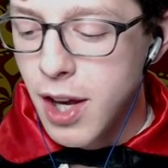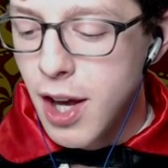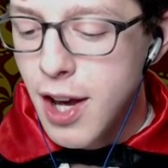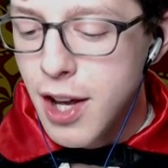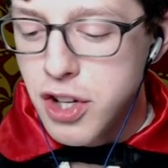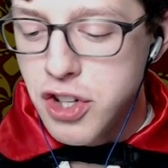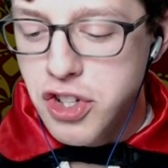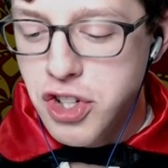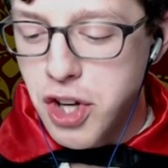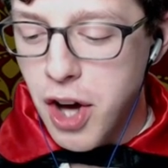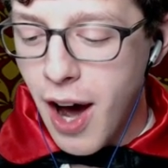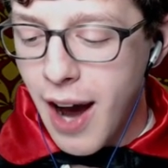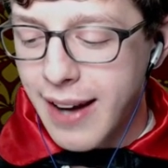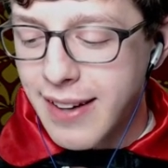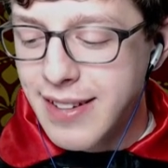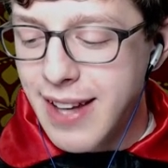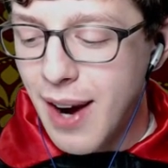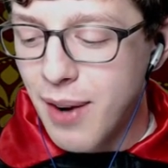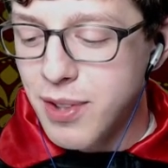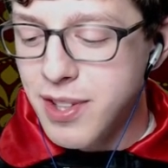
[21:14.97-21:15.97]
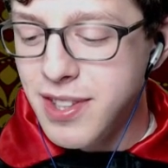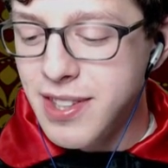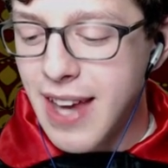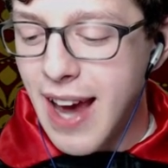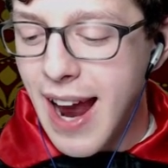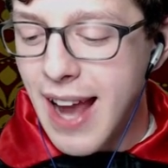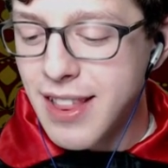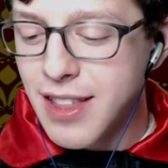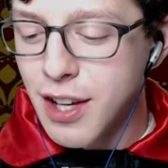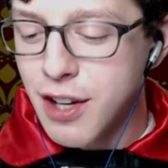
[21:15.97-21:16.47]
Docked
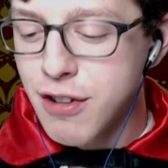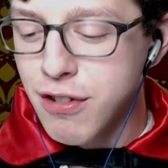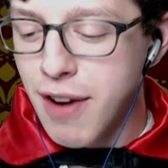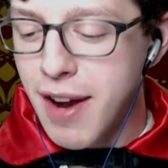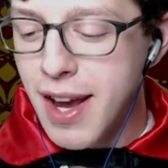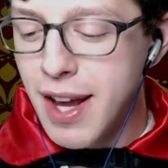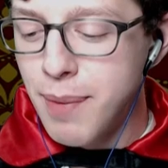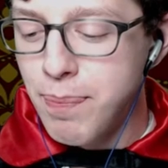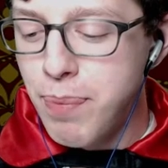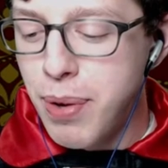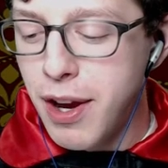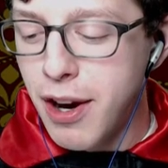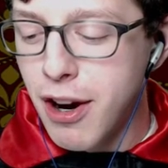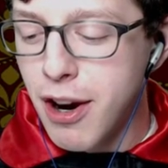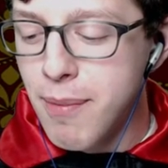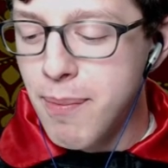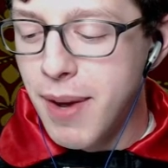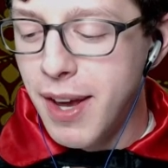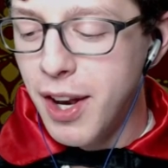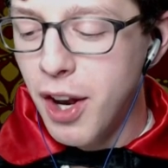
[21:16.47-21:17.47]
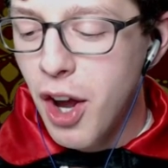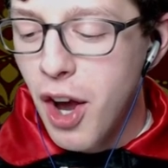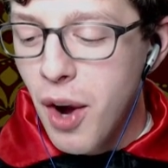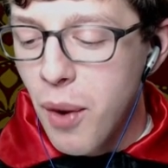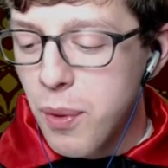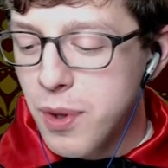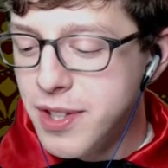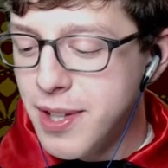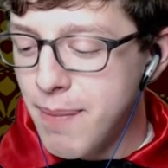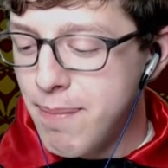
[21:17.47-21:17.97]
outside the Grand Pyramid
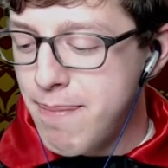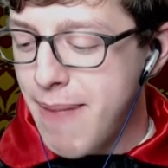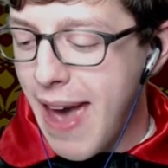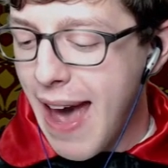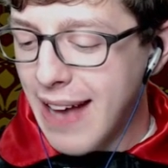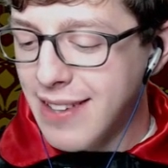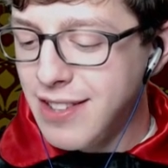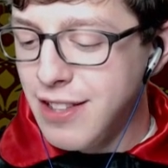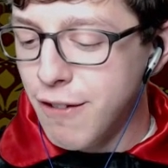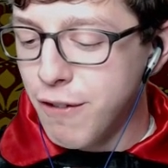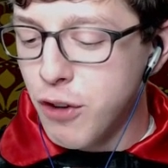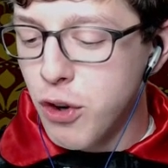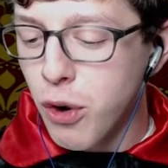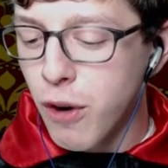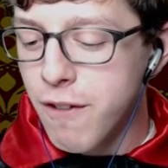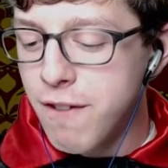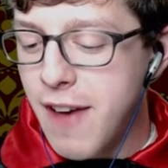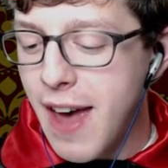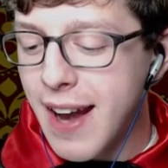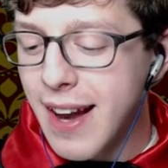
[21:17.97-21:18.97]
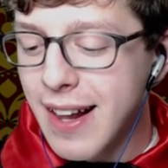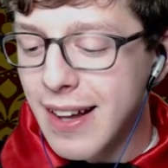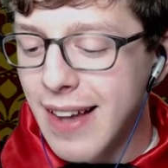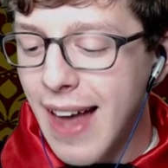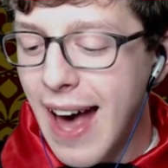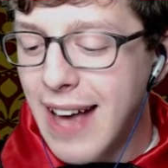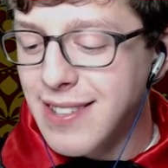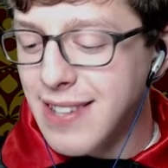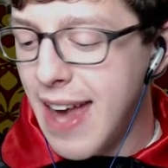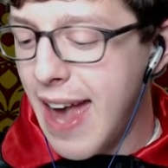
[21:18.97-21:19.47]
was a massive
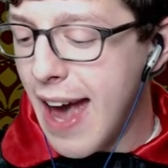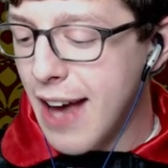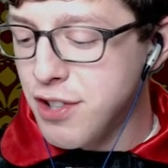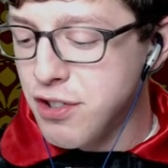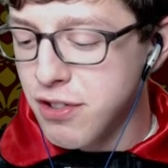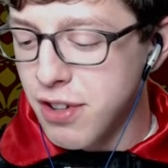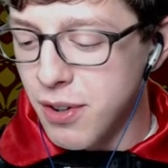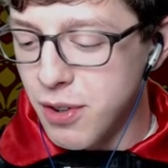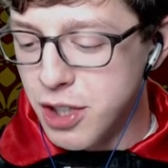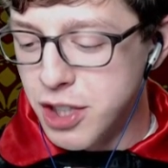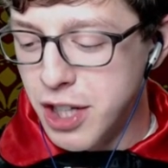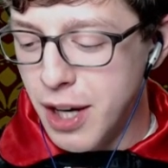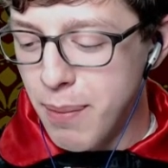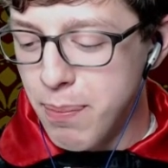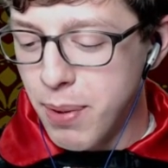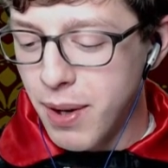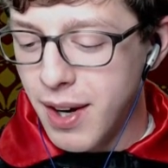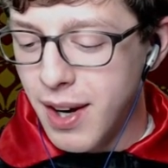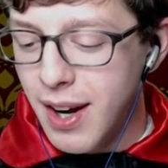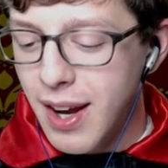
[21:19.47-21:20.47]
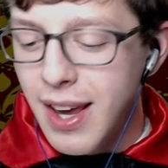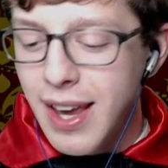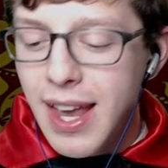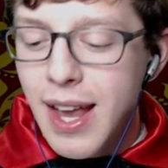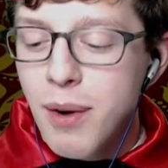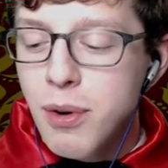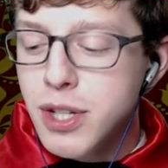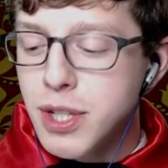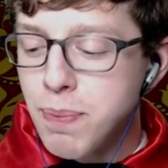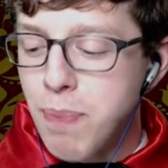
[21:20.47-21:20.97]
Corvette-class astroship. It
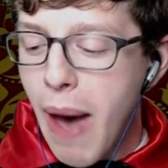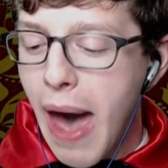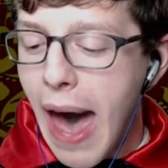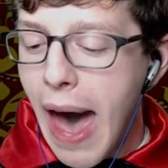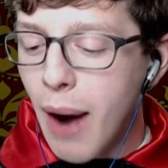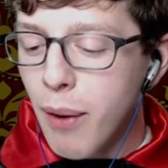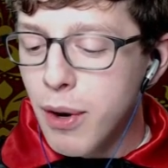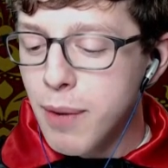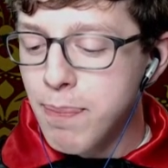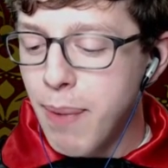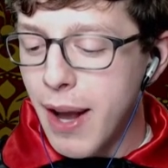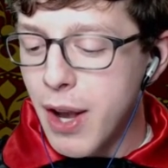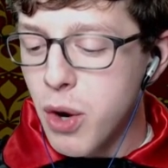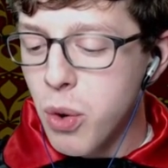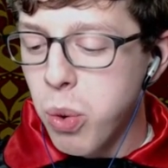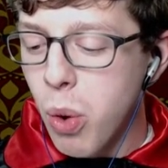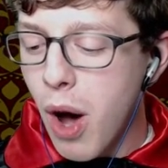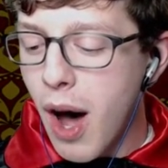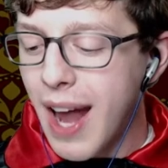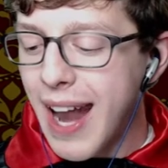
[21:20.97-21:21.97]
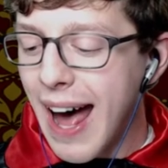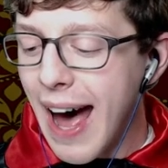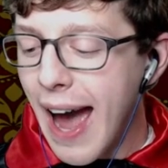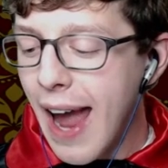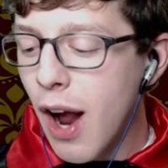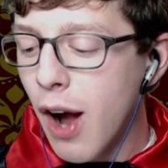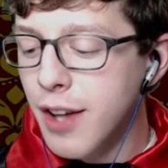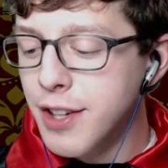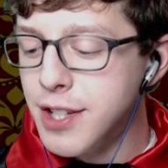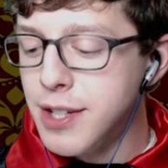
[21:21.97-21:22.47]
was powered by
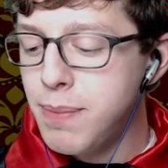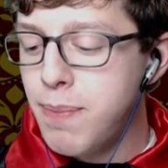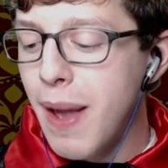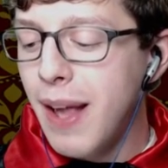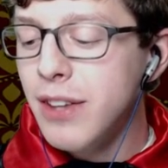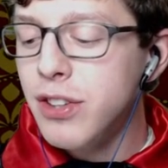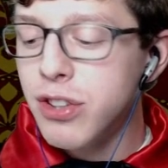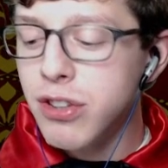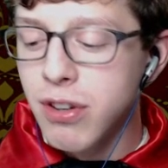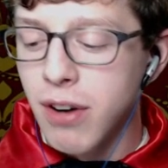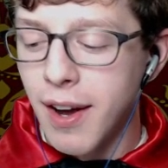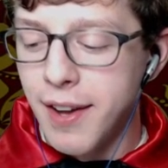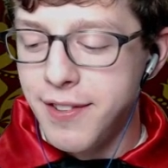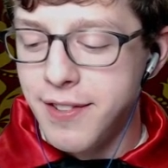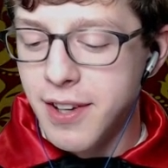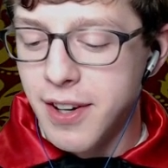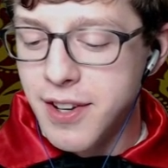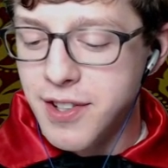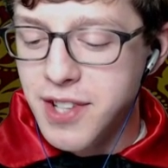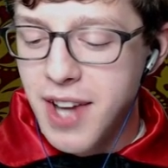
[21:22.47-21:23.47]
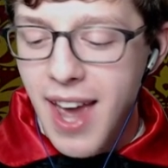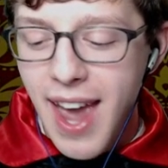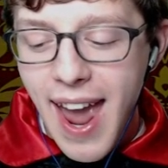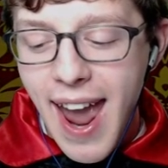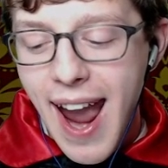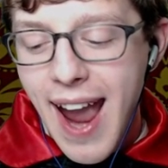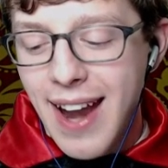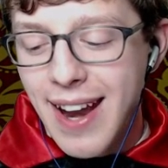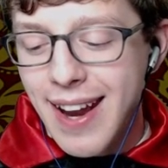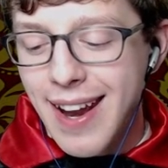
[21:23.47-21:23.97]
quad-ion space thrusters,
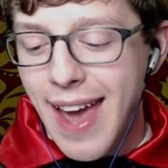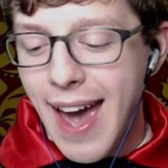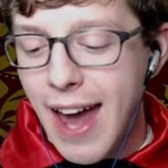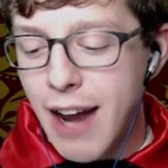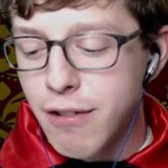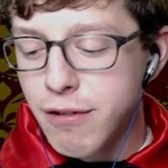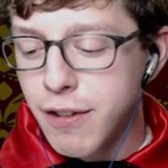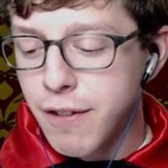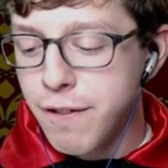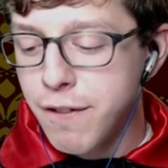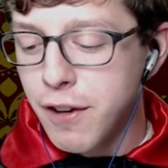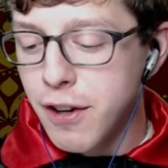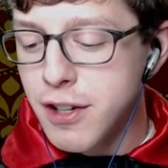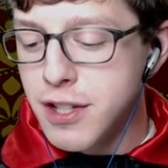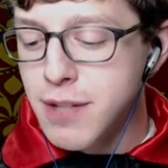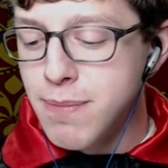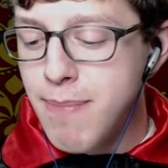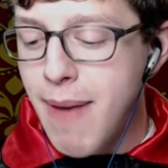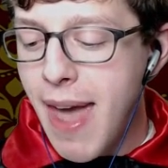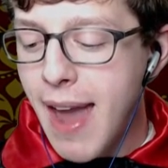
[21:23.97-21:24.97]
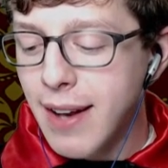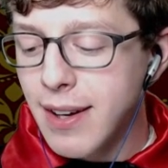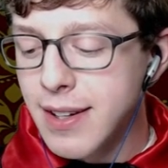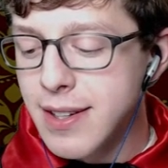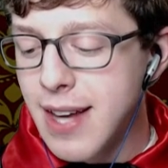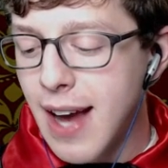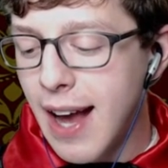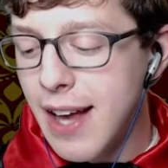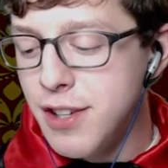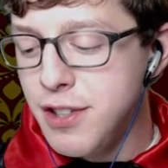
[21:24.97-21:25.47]
and it had a
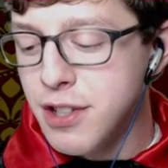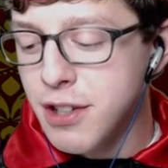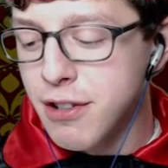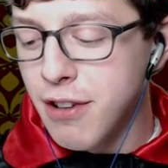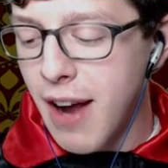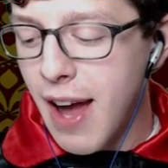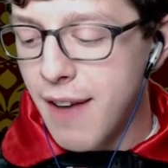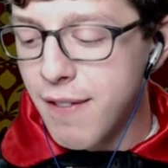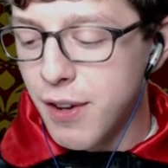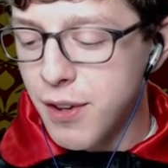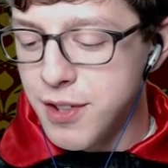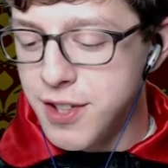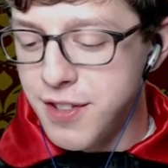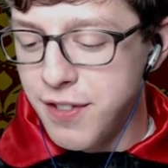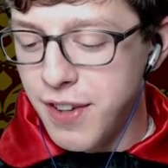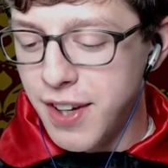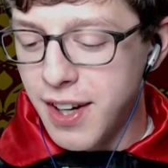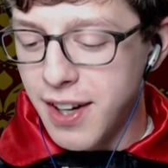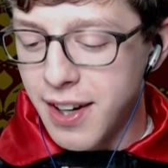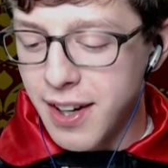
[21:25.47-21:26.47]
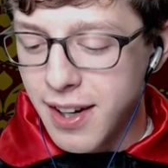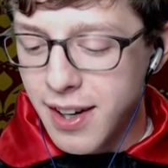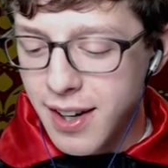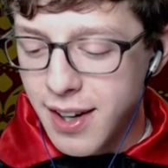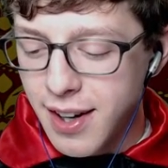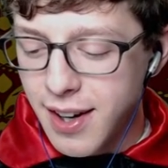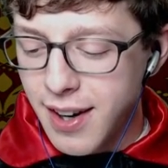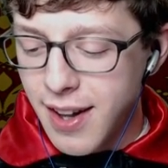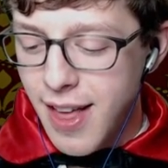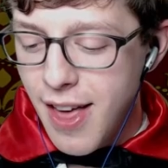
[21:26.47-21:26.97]
reverse-magnetized gravosphere.
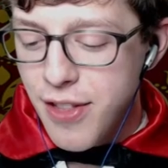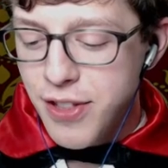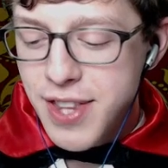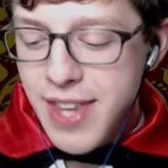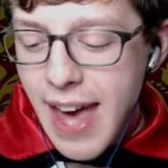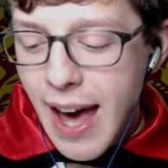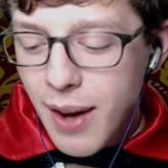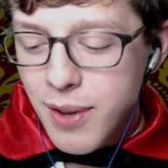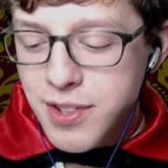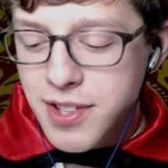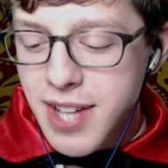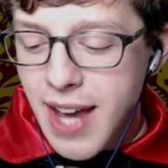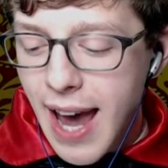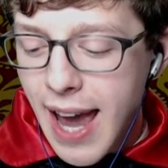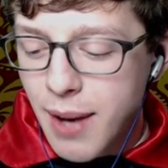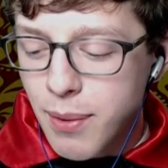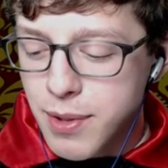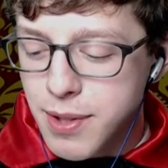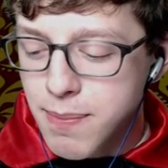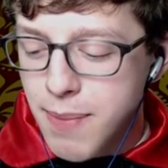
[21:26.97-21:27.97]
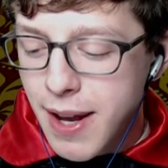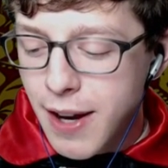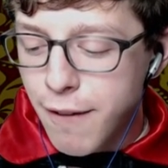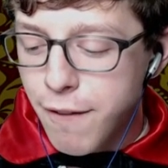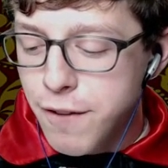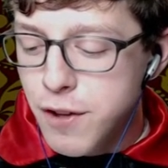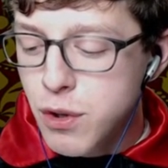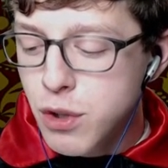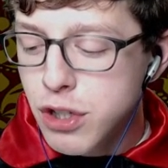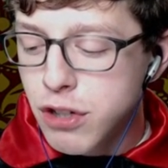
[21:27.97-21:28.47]
The outside was made of
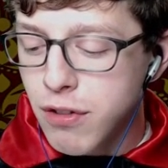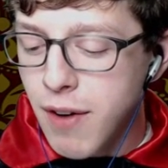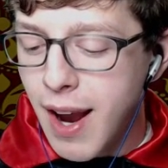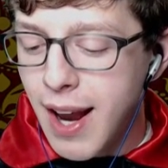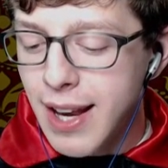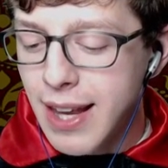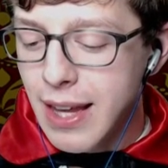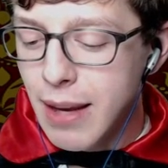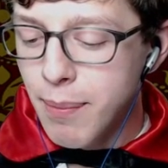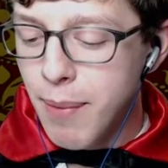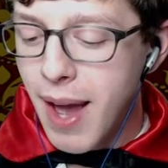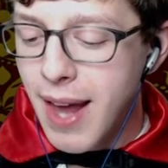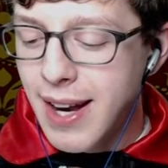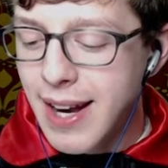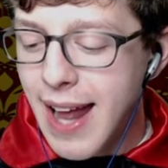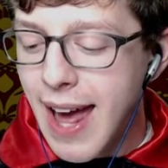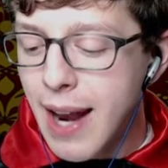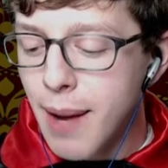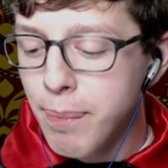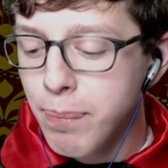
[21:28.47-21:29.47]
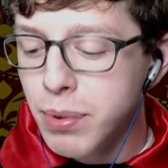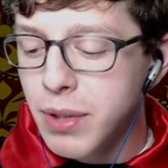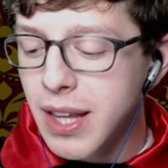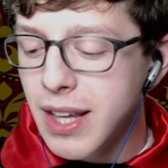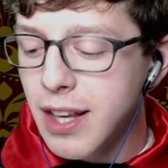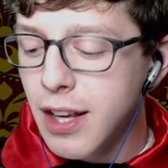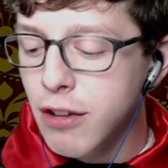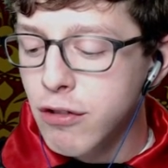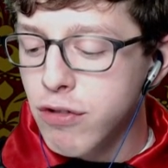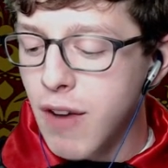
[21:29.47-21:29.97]
futuranium, and it had a
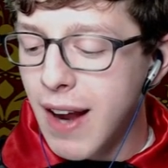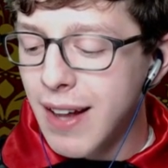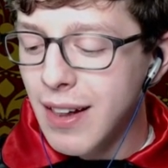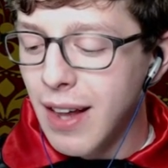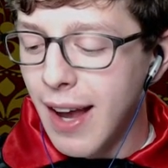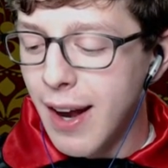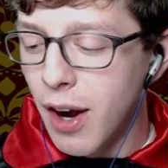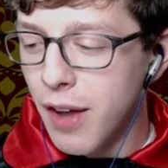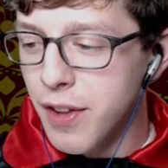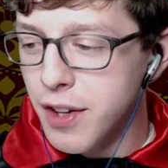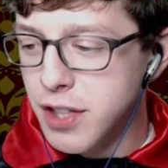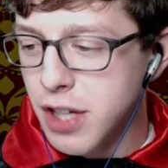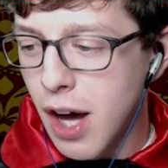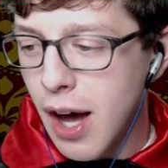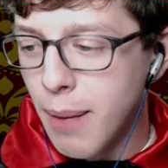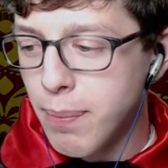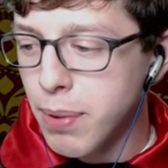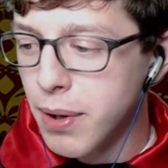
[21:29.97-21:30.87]
blinking red light on the top.